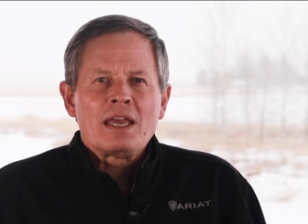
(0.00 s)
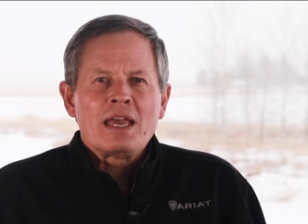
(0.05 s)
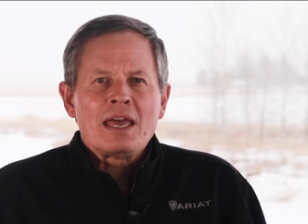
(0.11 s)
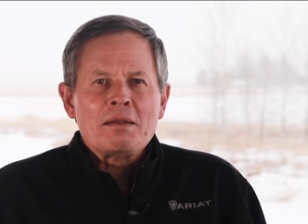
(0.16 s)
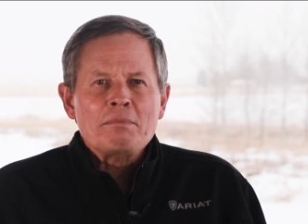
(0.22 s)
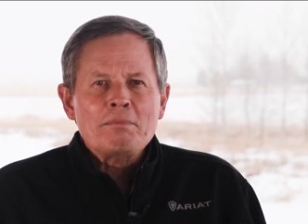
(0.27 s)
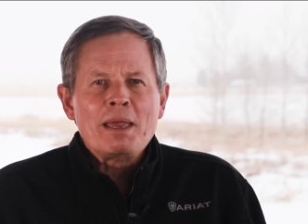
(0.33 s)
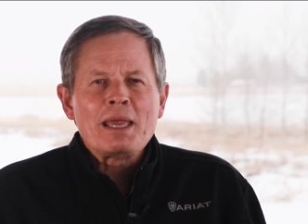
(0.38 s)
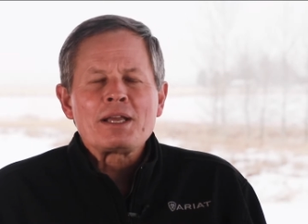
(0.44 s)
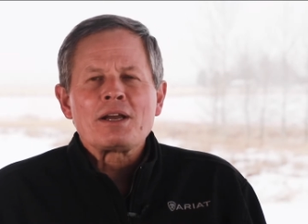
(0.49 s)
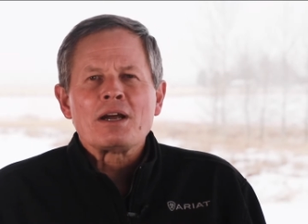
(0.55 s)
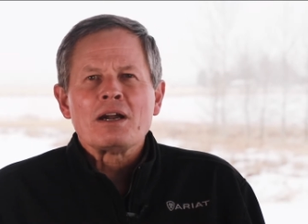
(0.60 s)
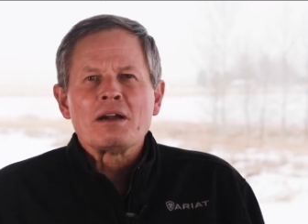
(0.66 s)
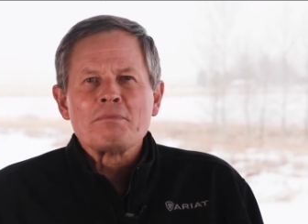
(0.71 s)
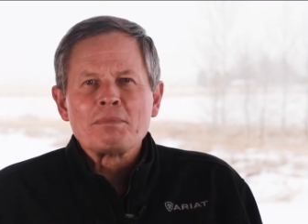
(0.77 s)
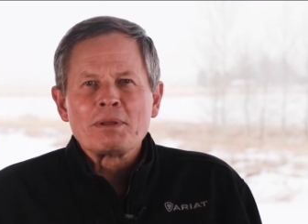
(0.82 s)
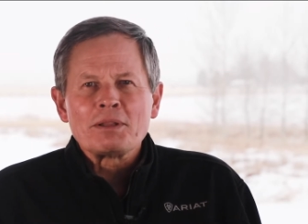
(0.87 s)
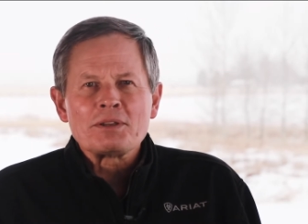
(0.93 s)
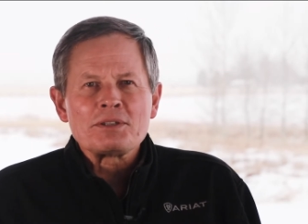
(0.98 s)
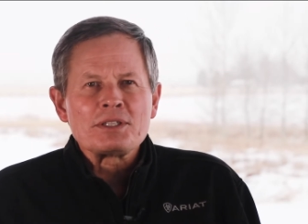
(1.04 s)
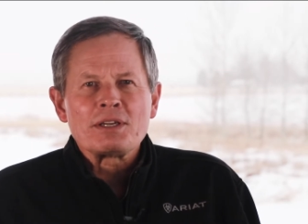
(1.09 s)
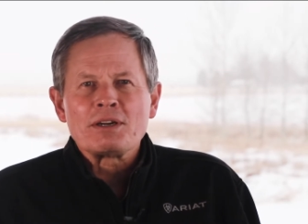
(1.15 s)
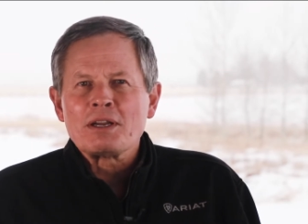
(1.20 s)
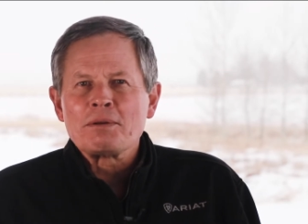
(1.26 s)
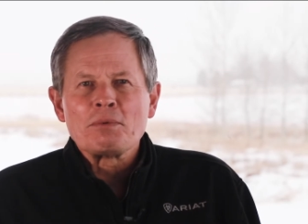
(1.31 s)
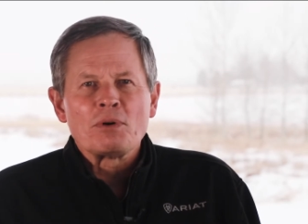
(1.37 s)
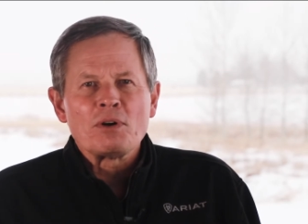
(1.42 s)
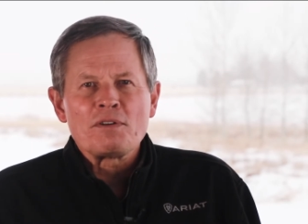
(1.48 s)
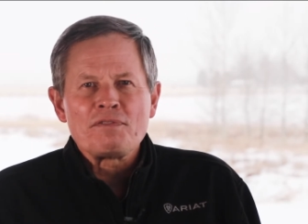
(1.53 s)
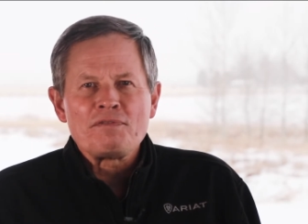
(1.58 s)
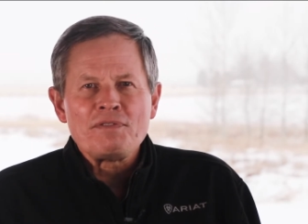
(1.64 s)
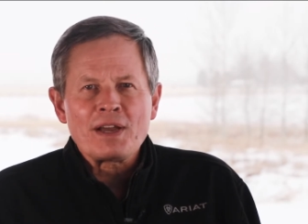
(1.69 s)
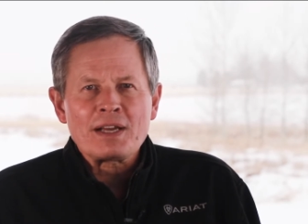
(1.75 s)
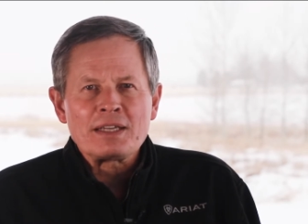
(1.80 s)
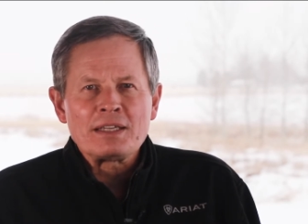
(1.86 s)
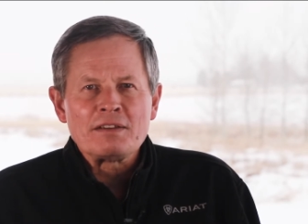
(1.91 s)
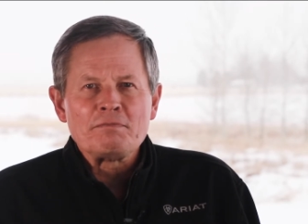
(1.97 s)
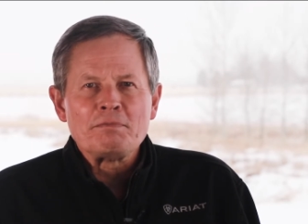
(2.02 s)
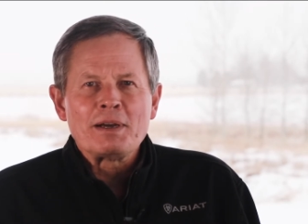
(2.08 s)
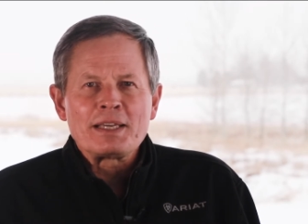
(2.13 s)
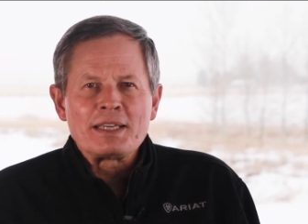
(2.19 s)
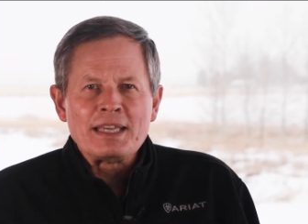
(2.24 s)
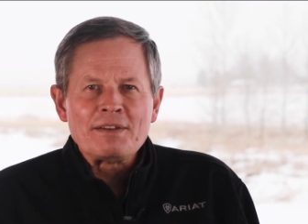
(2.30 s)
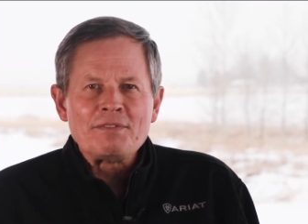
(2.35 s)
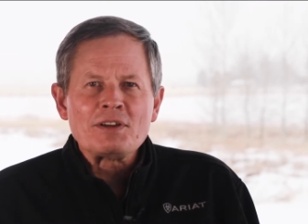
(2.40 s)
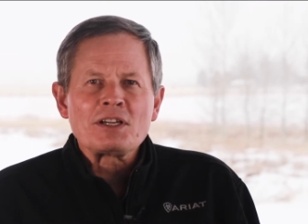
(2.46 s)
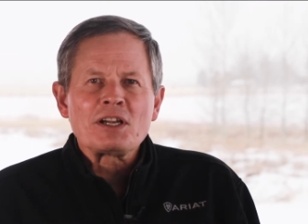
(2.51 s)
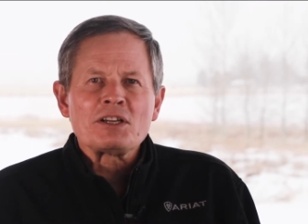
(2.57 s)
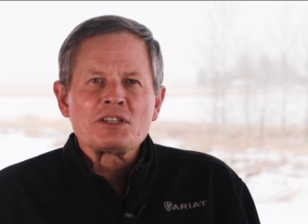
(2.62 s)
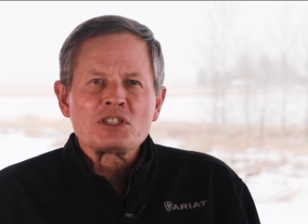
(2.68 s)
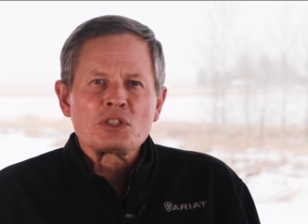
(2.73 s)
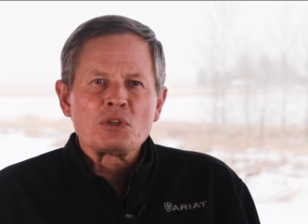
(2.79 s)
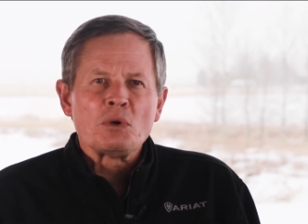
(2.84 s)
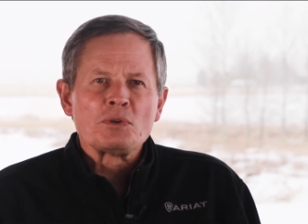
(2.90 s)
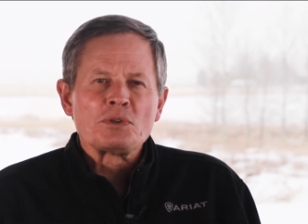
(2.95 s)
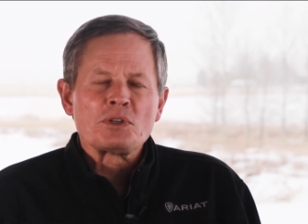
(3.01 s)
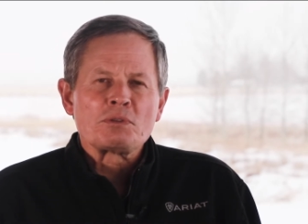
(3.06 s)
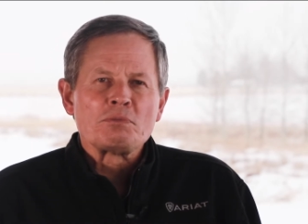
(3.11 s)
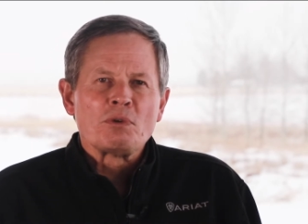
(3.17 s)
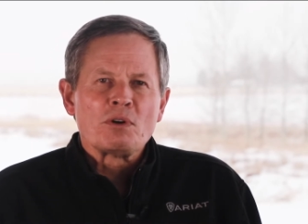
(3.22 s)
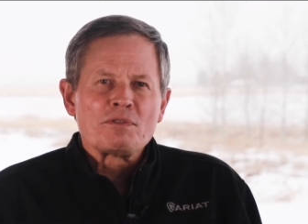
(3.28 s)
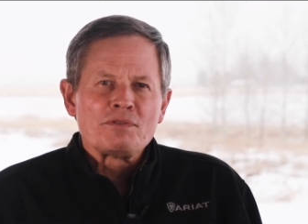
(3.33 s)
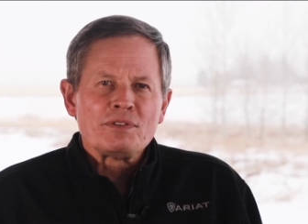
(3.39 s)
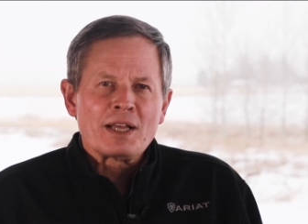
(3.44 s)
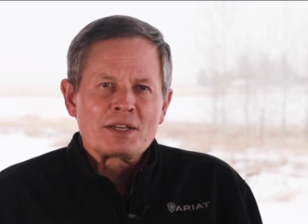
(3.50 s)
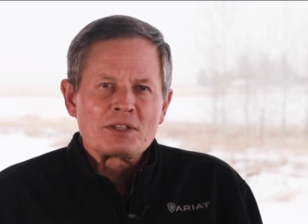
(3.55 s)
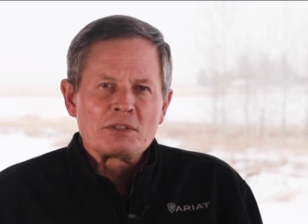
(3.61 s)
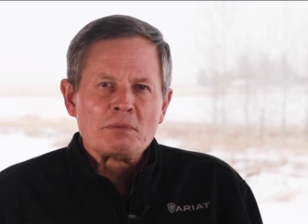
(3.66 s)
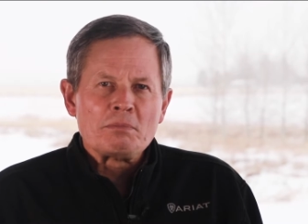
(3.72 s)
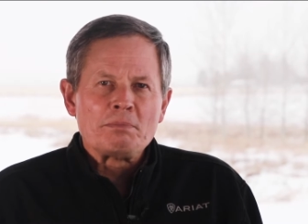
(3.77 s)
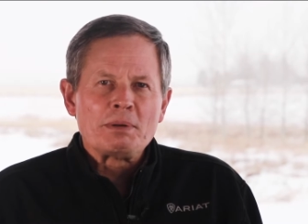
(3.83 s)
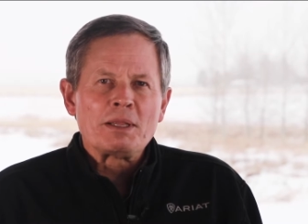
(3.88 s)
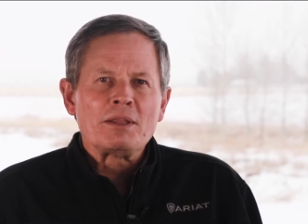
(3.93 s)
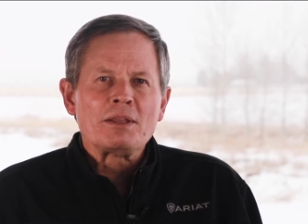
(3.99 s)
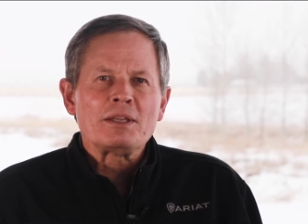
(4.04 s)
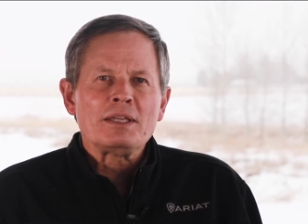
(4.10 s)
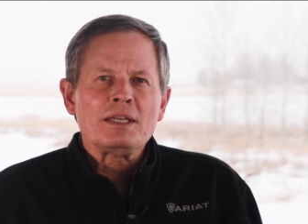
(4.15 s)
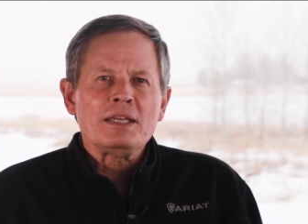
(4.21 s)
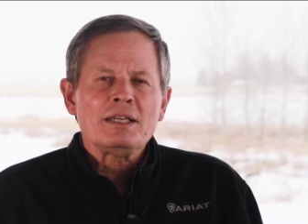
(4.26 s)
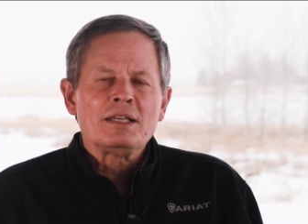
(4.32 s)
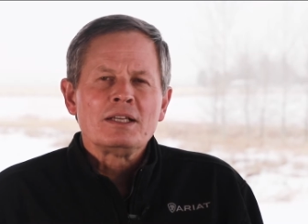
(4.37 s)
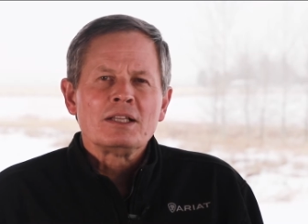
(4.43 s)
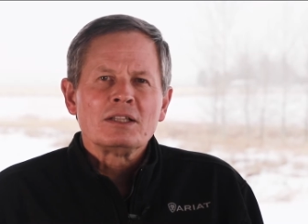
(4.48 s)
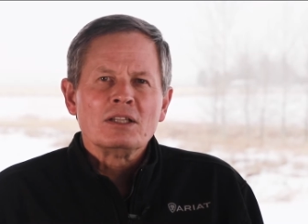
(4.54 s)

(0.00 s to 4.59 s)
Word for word: and make our military more effective by giving our soldiers more flexibility,